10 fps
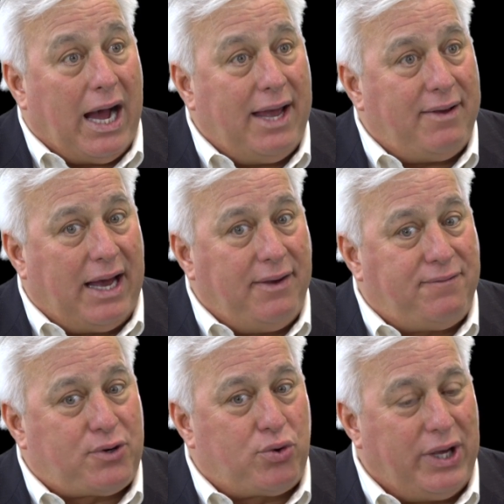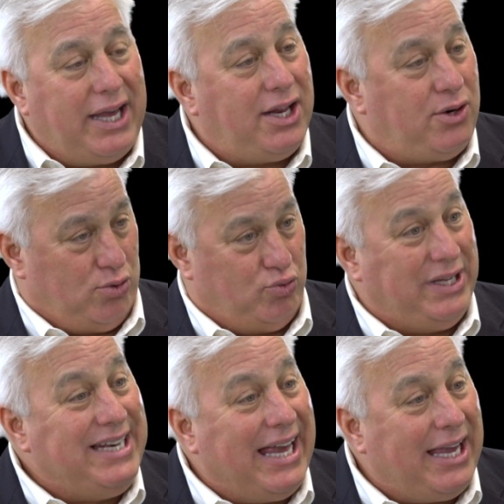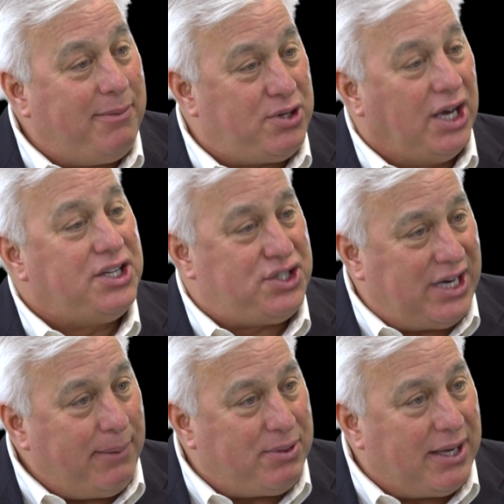I've created, renamed, shaped